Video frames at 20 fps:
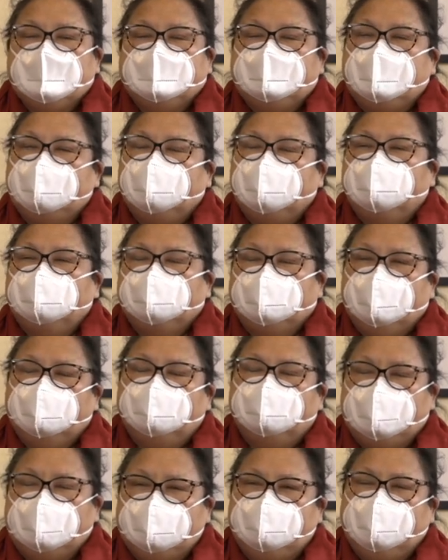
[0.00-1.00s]
They won't
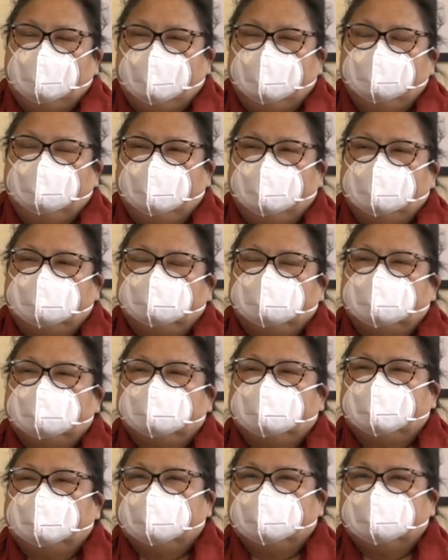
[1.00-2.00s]
let me make arrangements,
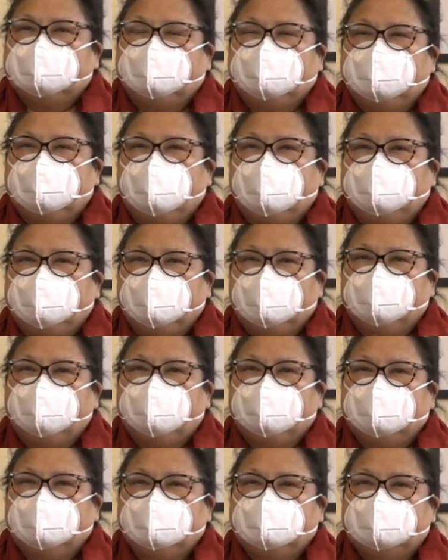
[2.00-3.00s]
because if you have
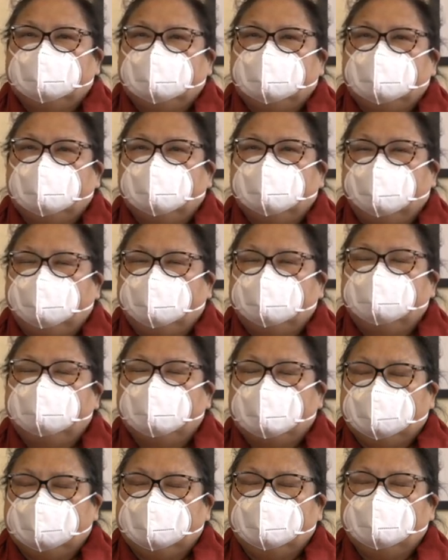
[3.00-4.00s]
COVID nineteen, you have to
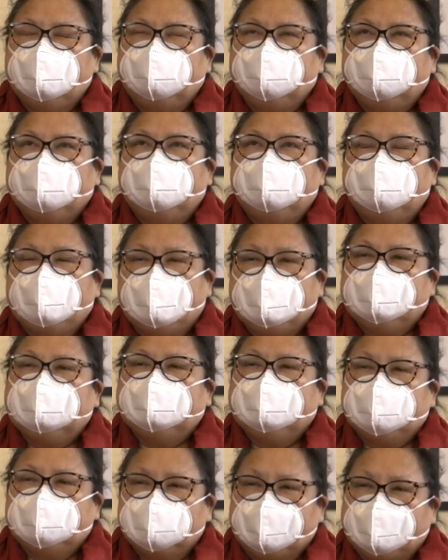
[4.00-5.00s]
medi you have to be
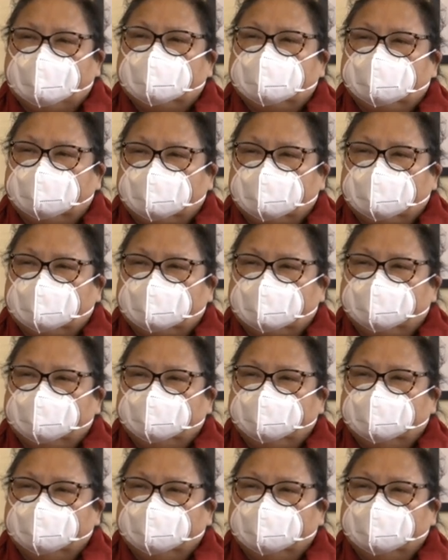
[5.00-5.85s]
medically transported.